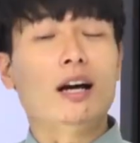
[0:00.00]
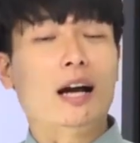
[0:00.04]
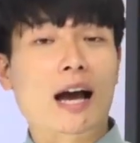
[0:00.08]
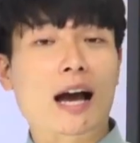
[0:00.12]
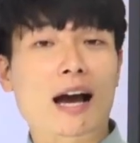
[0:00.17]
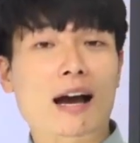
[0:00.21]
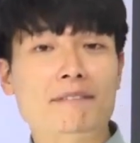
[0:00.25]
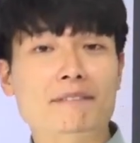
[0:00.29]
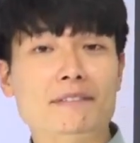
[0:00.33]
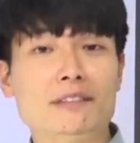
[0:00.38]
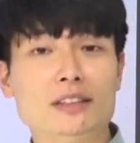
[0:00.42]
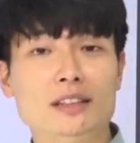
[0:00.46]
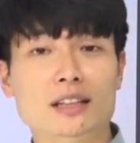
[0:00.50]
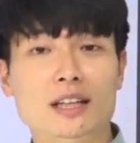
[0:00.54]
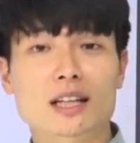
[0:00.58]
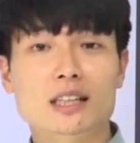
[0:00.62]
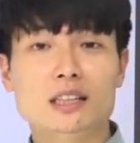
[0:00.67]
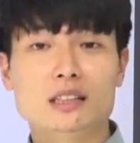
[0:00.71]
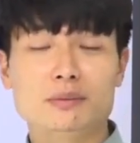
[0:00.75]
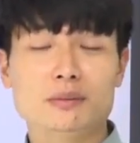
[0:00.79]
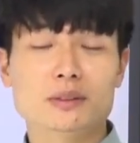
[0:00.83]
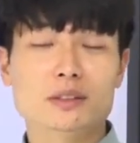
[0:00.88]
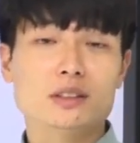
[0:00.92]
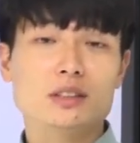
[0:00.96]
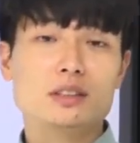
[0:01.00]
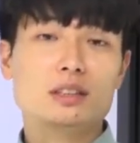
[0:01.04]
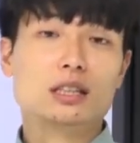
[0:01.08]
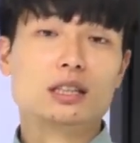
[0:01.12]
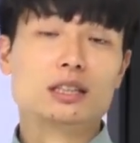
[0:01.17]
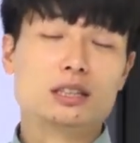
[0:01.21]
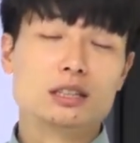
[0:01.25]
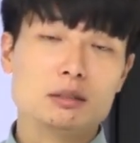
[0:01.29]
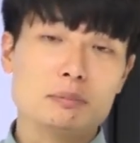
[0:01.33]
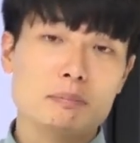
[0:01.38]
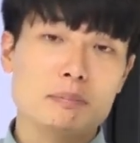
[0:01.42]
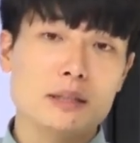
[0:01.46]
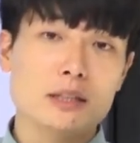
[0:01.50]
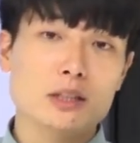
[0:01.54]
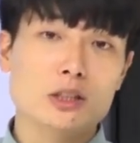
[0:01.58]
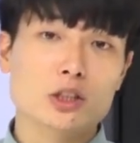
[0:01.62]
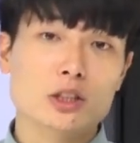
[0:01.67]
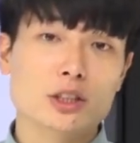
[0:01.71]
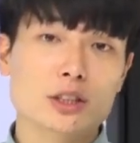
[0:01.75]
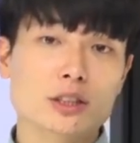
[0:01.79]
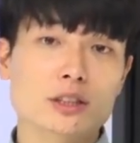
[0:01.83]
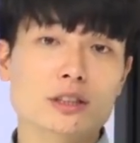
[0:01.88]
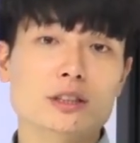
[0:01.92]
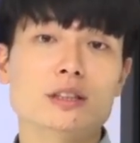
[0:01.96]
Advertisements,
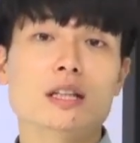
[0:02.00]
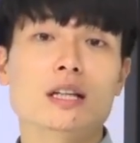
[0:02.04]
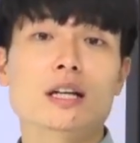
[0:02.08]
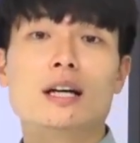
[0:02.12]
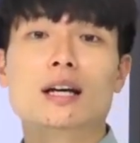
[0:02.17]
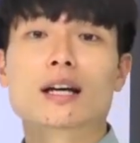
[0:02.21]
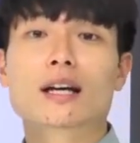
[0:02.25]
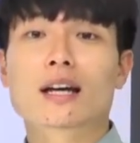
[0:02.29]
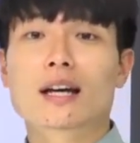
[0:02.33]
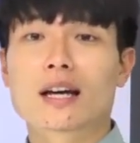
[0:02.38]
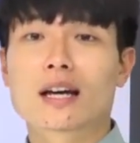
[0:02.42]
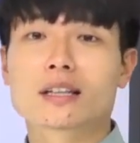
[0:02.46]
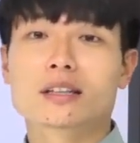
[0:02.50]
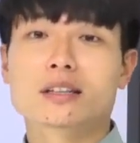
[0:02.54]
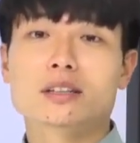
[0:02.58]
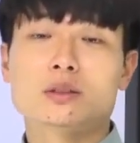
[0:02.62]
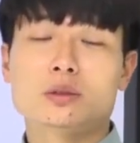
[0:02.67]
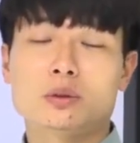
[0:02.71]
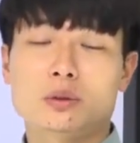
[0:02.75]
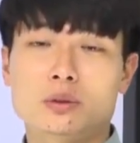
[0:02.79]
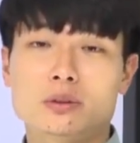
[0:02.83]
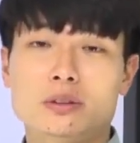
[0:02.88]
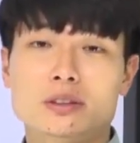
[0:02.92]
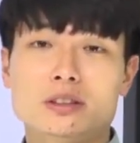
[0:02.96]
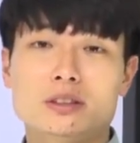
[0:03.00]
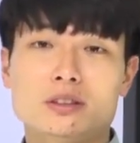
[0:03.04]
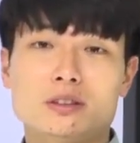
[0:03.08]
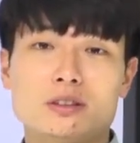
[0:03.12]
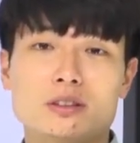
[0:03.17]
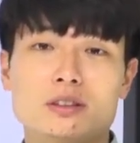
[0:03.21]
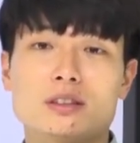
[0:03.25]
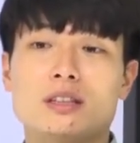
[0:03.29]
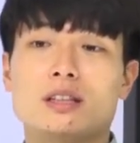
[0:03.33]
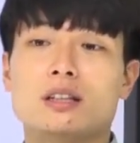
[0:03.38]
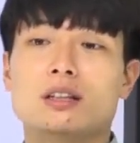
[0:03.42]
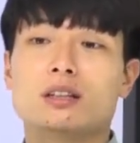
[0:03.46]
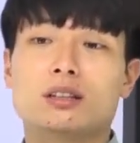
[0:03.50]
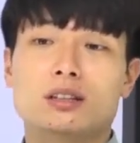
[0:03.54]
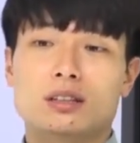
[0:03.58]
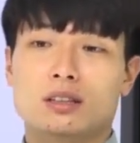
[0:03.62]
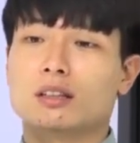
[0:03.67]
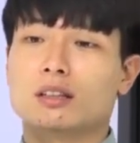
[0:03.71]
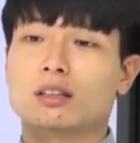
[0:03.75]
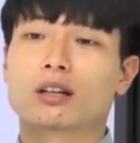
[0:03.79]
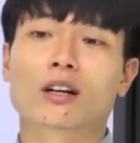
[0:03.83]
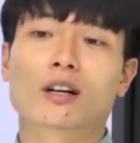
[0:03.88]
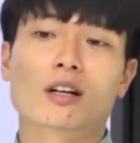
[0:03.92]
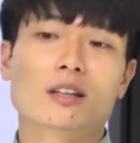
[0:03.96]
speeches, editorials,
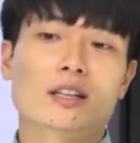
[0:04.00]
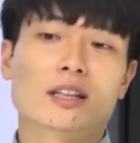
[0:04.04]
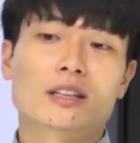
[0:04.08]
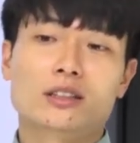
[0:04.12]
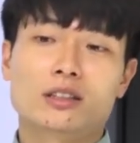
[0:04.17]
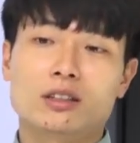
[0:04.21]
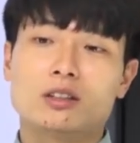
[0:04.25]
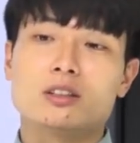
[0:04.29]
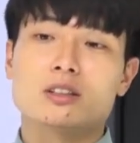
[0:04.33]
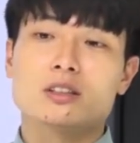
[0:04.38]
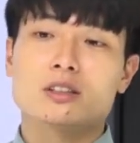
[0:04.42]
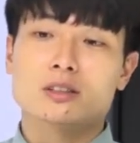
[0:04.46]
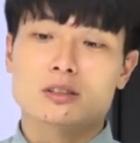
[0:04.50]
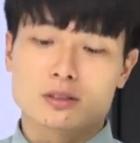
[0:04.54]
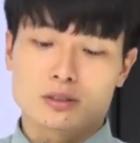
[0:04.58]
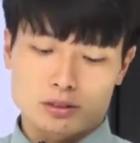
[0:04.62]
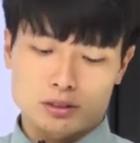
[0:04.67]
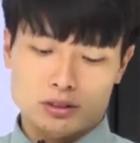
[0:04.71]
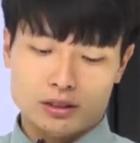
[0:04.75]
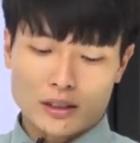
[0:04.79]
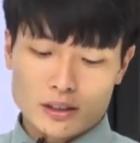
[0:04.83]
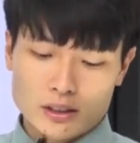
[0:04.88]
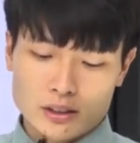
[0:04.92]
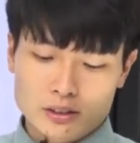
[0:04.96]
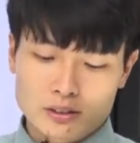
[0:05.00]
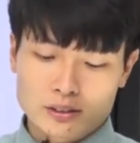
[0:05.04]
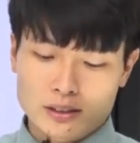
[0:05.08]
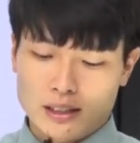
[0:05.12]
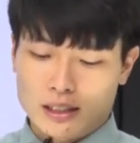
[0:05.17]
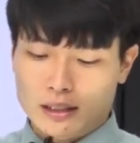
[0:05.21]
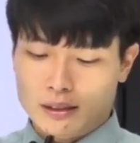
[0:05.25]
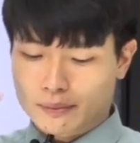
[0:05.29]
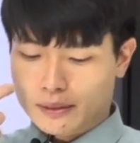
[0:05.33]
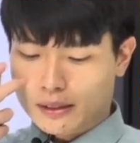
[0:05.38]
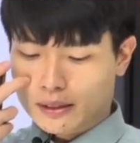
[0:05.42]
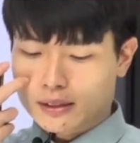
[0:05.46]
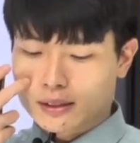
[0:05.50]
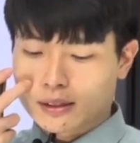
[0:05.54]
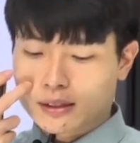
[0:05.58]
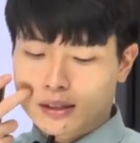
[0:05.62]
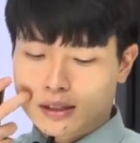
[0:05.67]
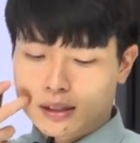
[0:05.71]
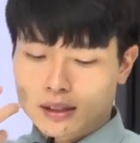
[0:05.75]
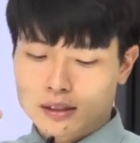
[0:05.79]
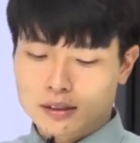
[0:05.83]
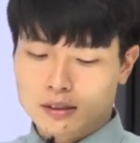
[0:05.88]
online articles, you name it.